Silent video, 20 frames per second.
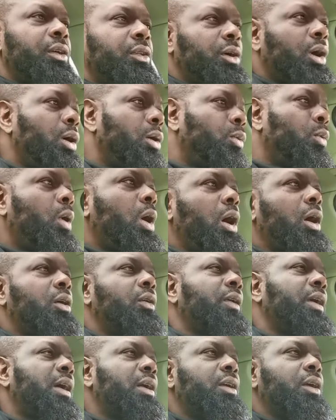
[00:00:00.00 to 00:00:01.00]
Don't walk
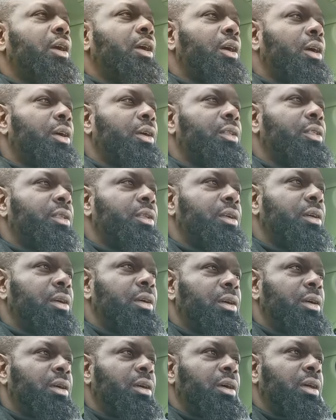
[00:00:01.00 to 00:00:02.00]
around the earth
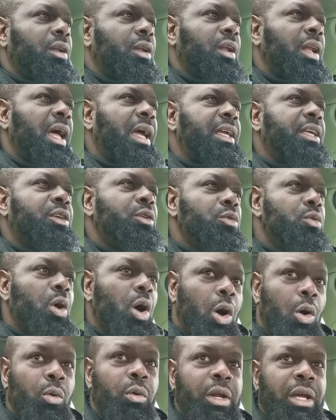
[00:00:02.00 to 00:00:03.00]
like you
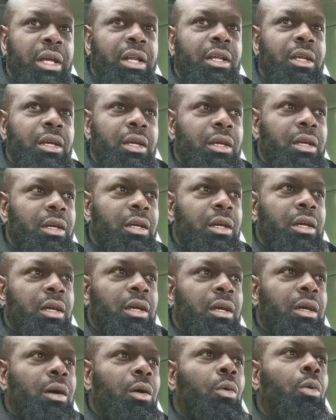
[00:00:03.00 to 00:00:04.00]
own it.
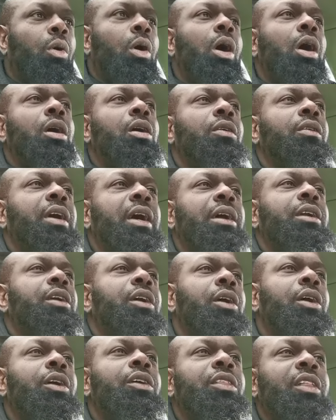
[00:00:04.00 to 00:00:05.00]
Walk around
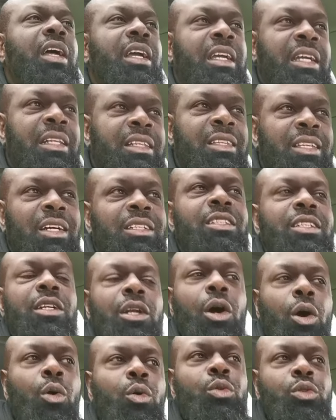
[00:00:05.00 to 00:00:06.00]
the earth like it
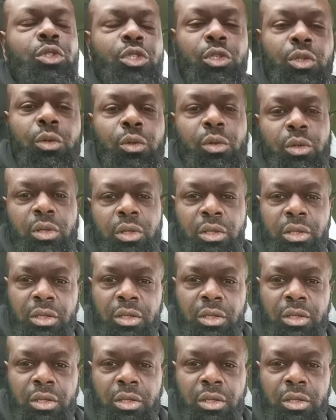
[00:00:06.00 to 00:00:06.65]
doesn't own you.